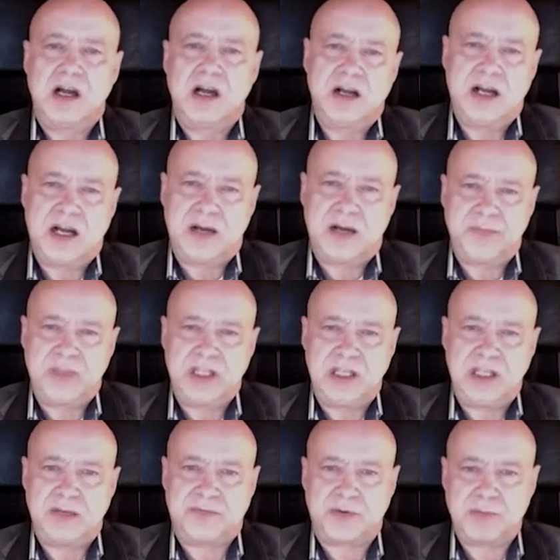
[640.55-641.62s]
the
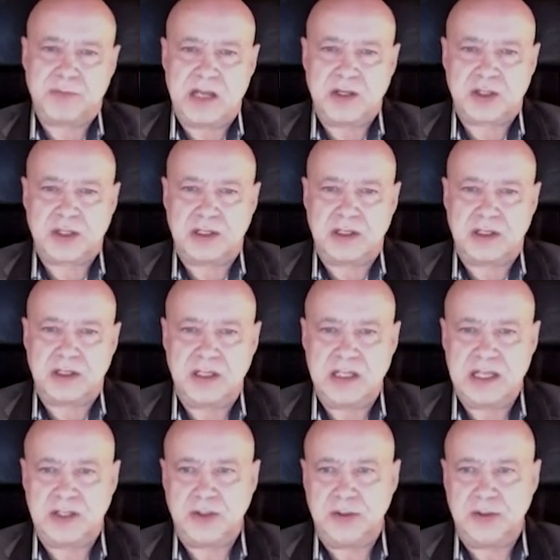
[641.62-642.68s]
information
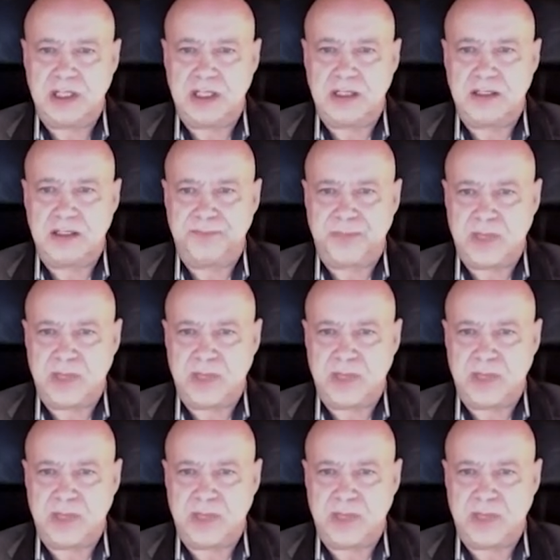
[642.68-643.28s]
that you need